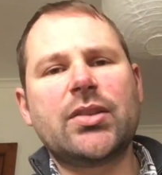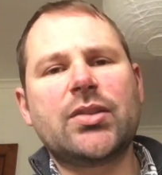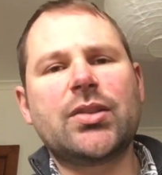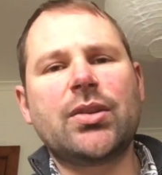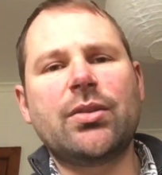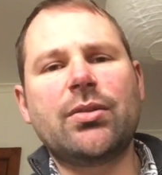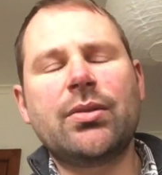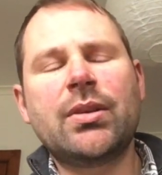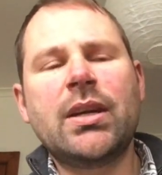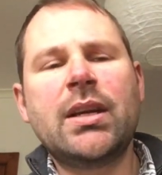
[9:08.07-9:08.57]

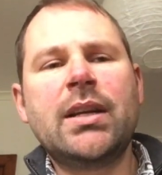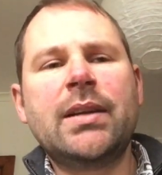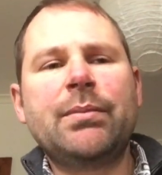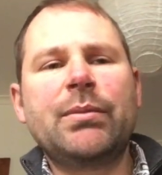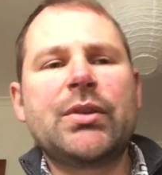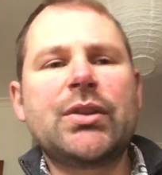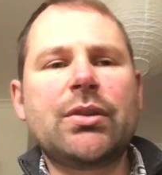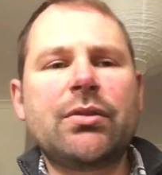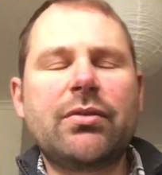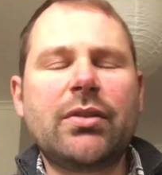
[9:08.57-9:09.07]
So
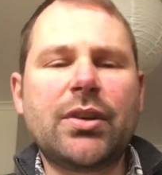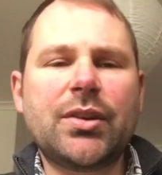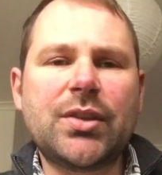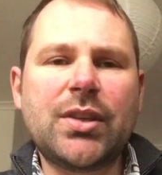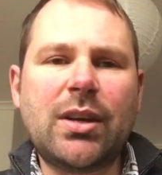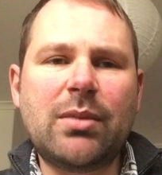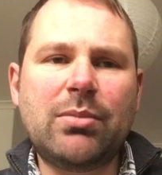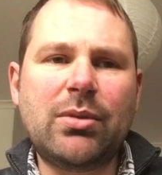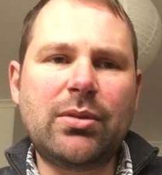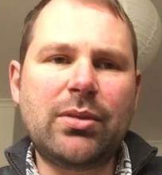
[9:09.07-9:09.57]
for
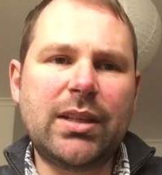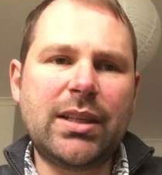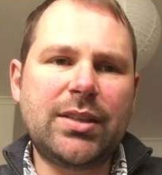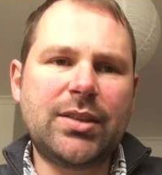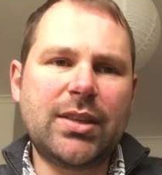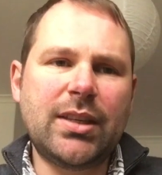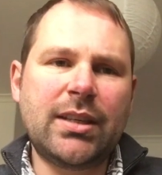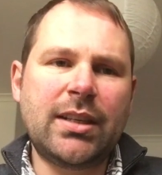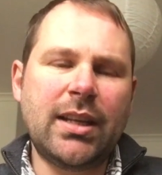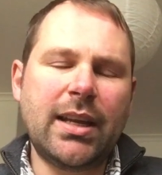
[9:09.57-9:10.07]
example, he
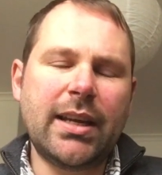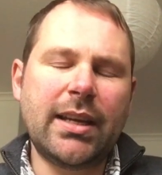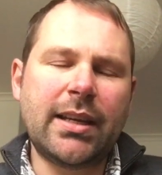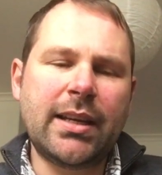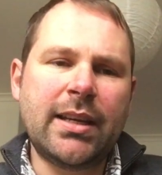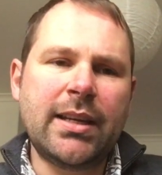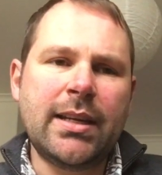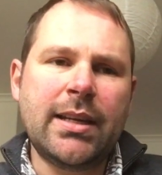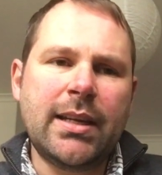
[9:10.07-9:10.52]
said, like,